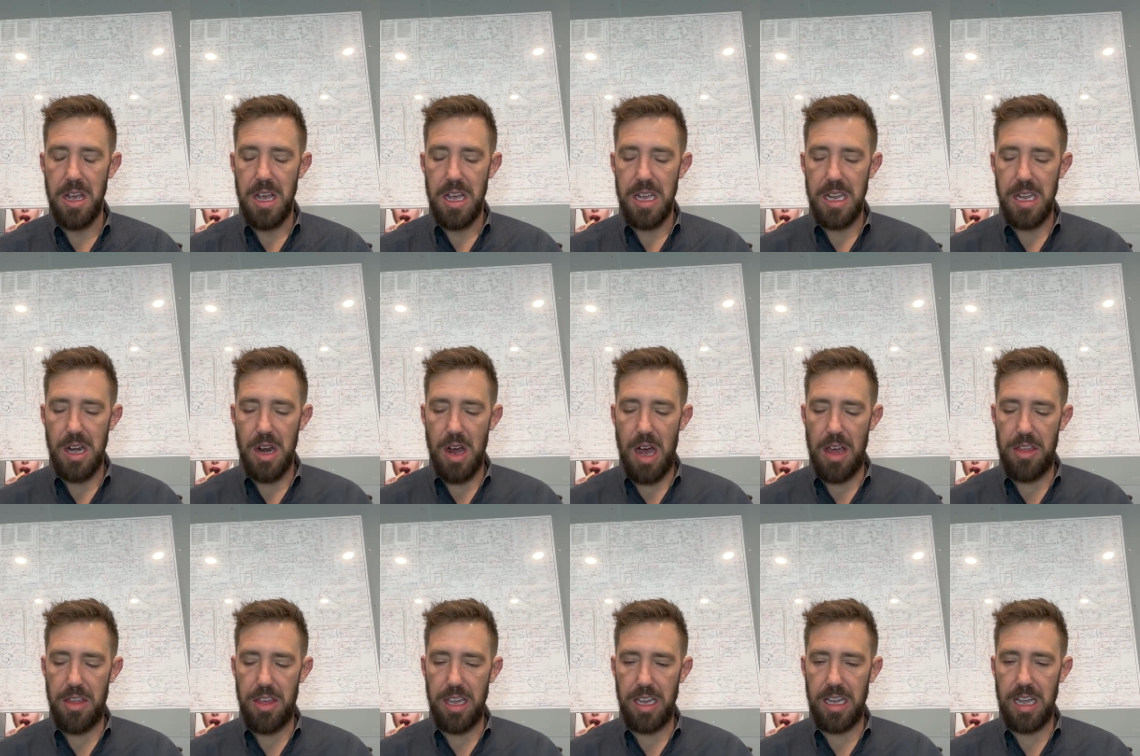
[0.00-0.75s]
you know, I
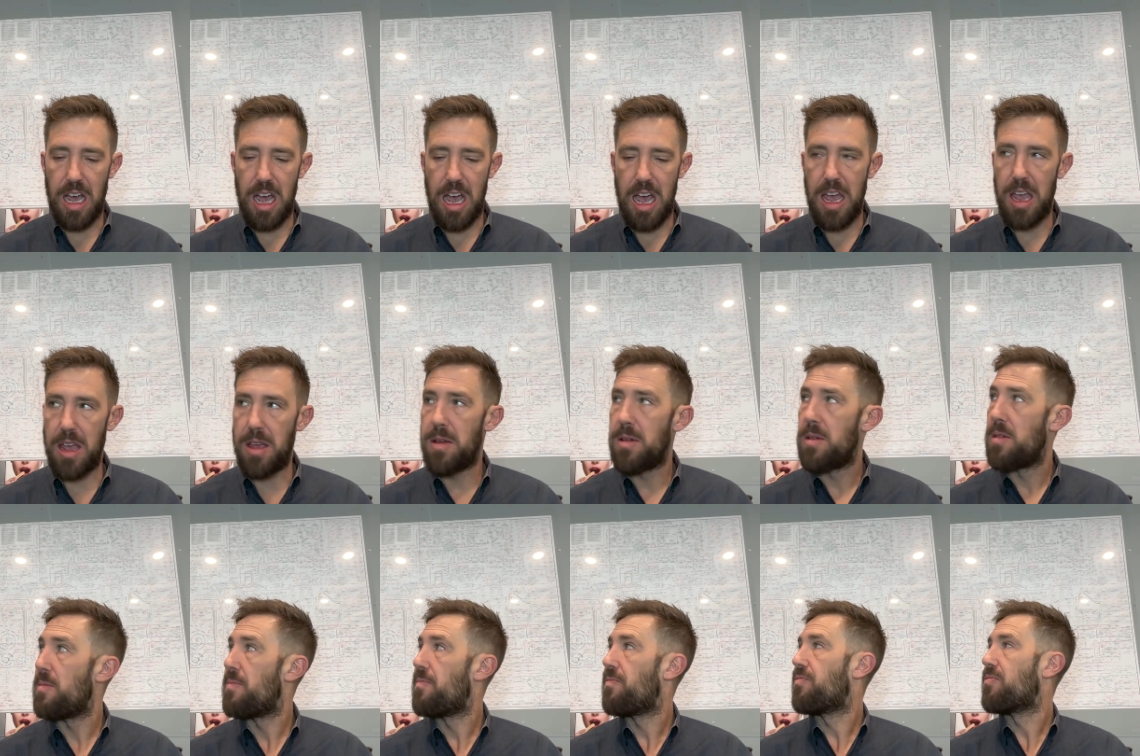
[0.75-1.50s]
think I
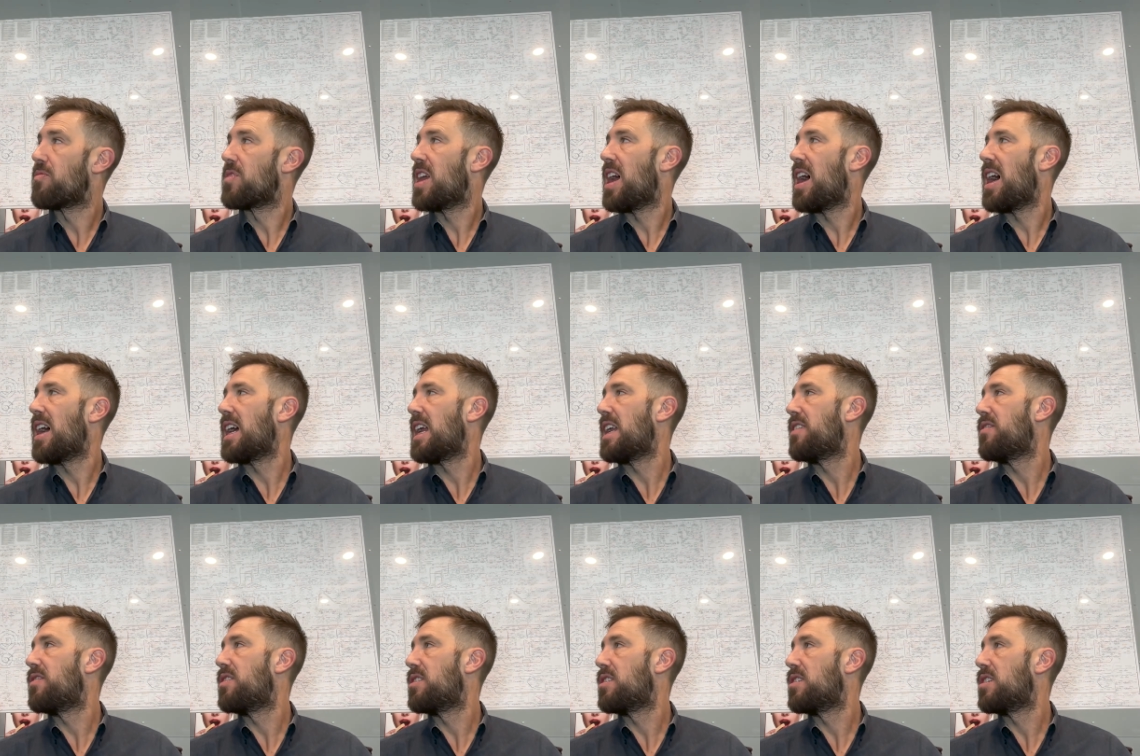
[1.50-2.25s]
I gotta
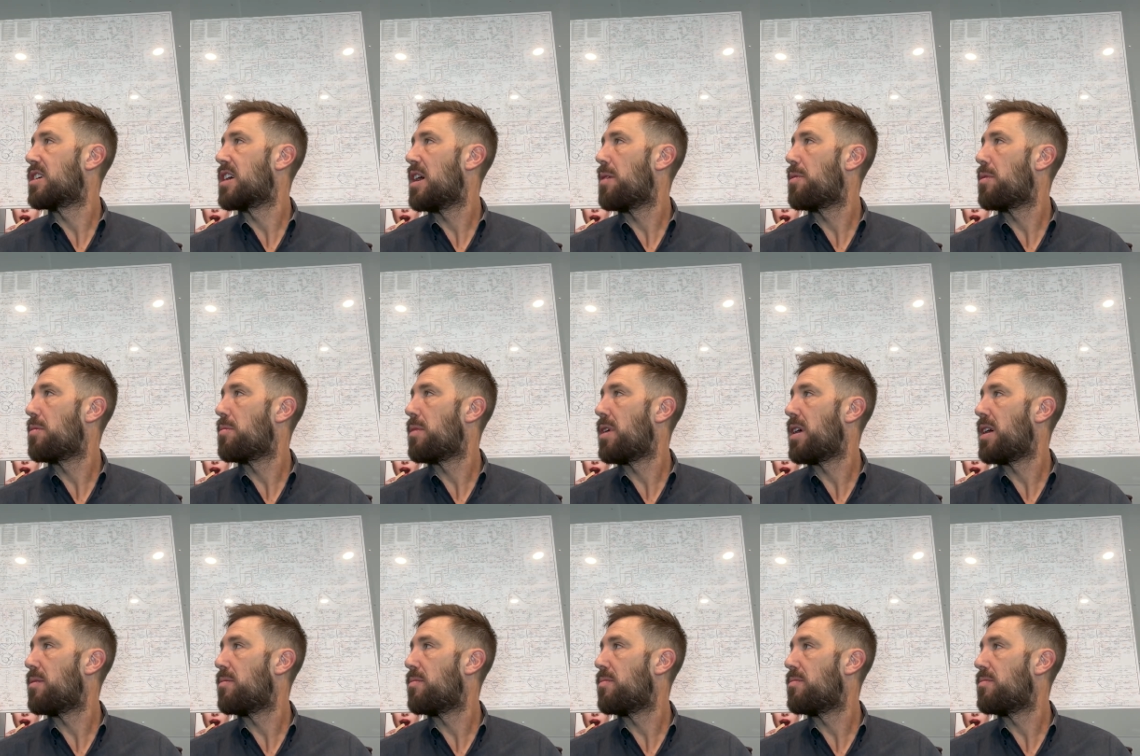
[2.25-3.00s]
even look up at
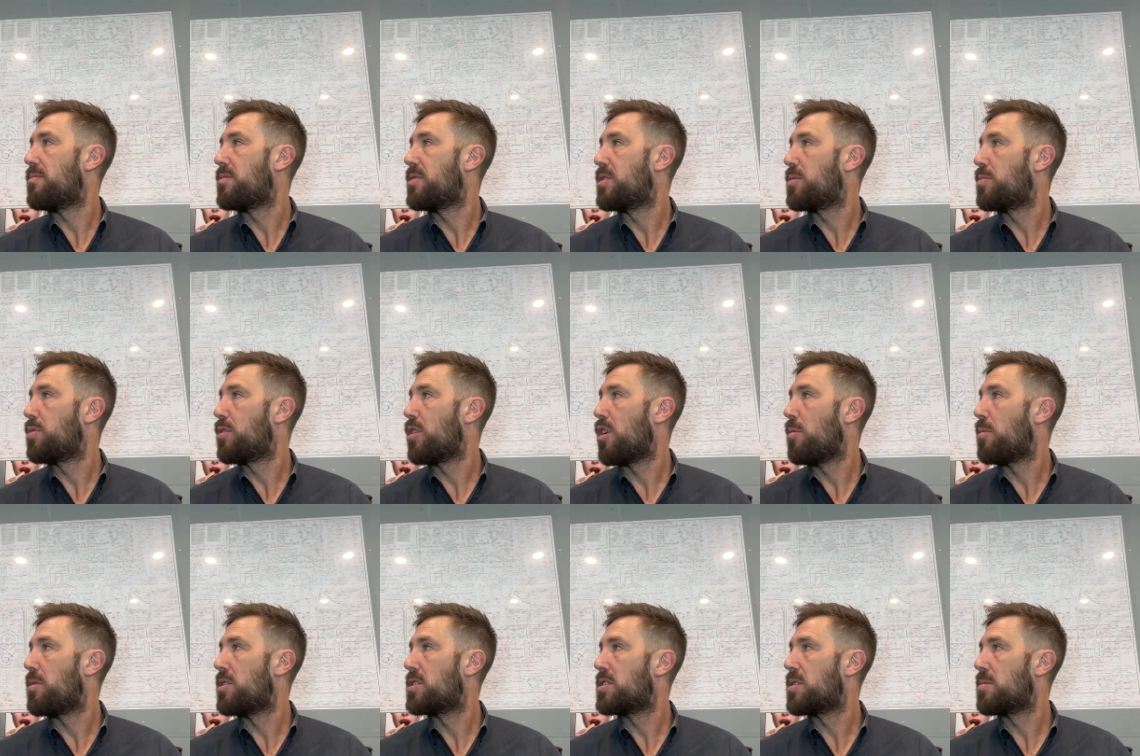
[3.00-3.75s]
my
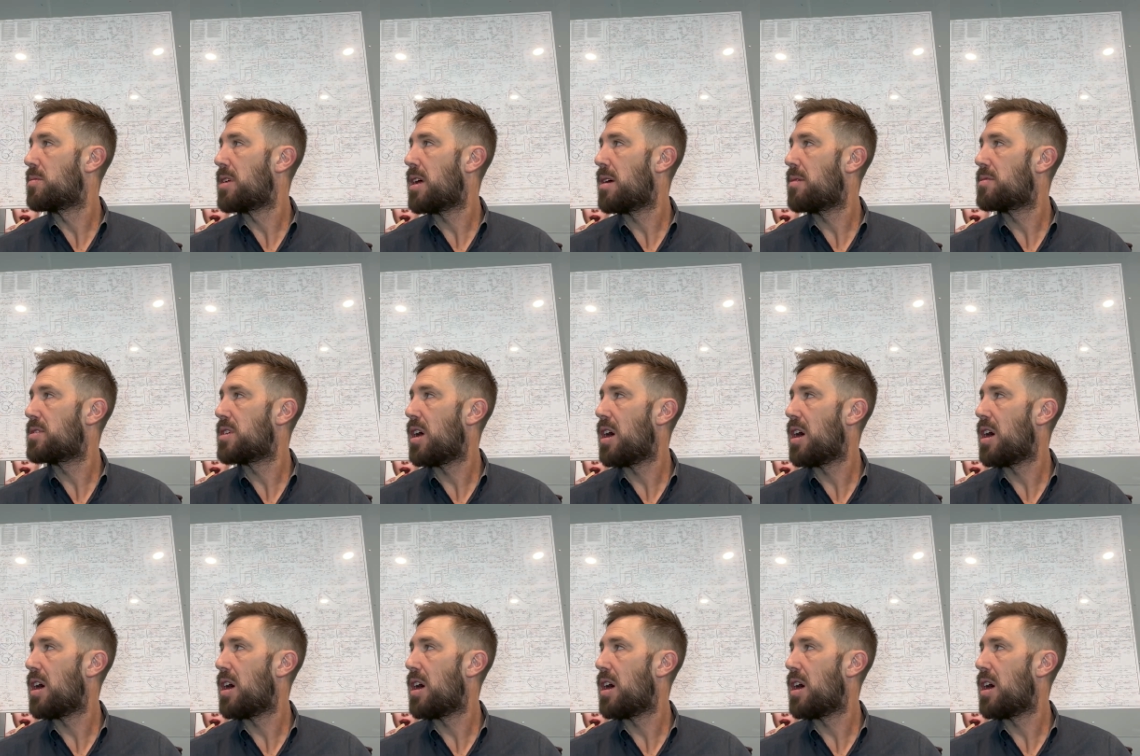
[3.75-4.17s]
diploma sometimes.